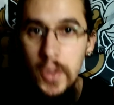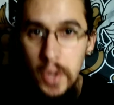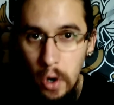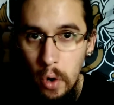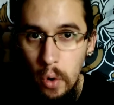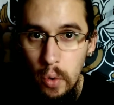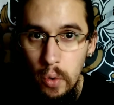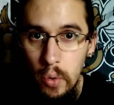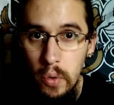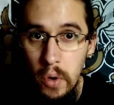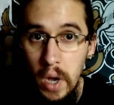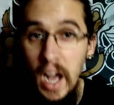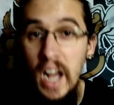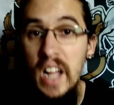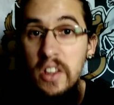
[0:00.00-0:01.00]
know
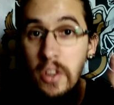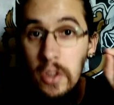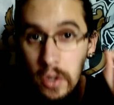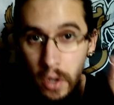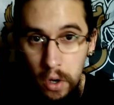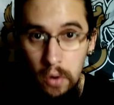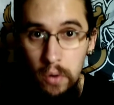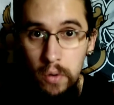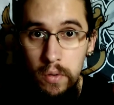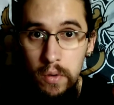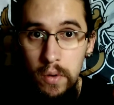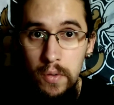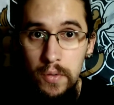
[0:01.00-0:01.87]
and know